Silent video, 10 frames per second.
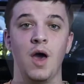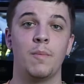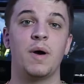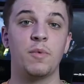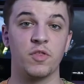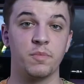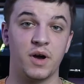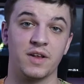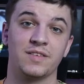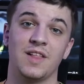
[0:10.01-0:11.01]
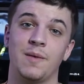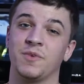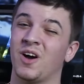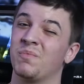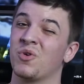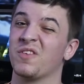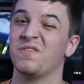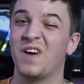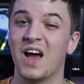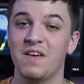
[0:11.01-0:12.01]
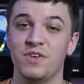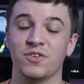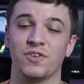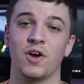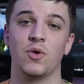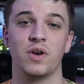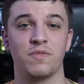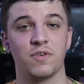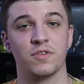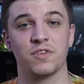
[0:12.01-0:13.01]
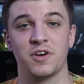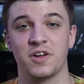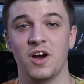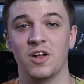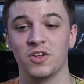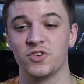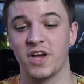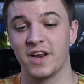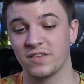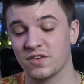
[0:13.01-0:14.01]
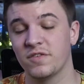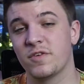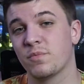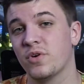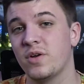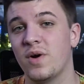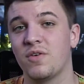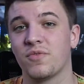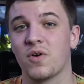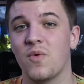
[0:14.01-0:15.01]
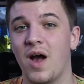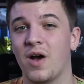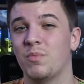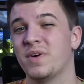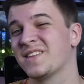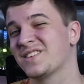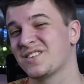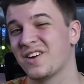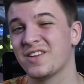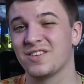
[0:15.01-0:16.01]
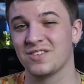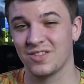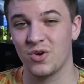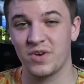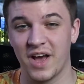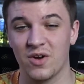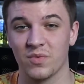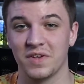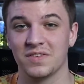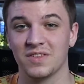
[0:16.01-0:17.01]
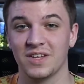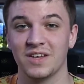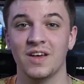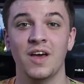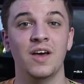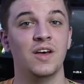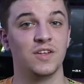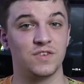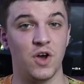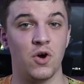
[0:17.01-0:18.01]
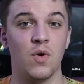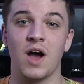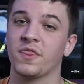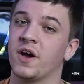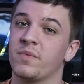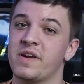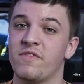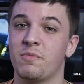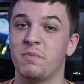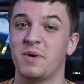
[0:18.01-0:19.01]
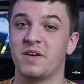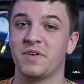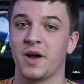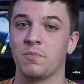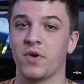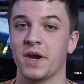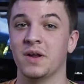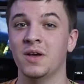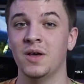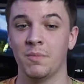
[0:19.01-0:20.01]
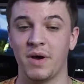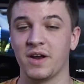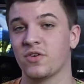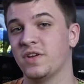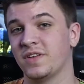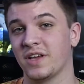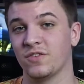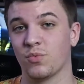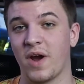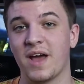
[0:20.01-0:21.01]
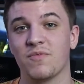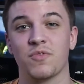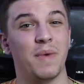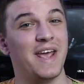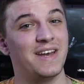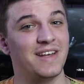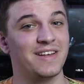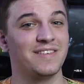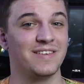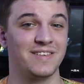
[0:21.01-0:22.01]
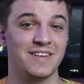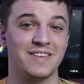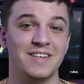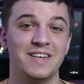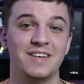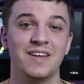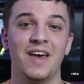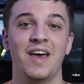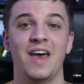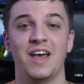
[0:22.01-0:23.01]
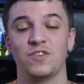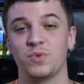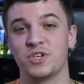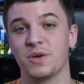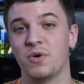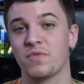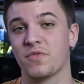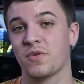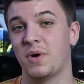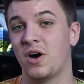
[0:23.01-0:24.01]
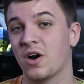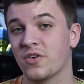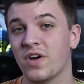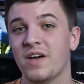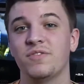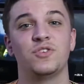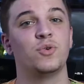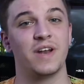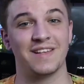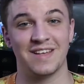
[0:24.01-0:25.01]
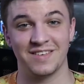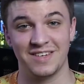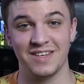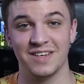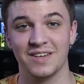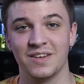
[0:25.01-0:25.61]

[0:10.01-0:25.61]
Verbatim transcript: My brother bought his laptop more than 5 years ago when he first started college, and it served him pretty well for a while, but it started to slow down recently. So I thought we'd give him a bit of an upgrade by increasing his RAM from 8 gigs to 16 and switching him over from a hard drive to an SSD.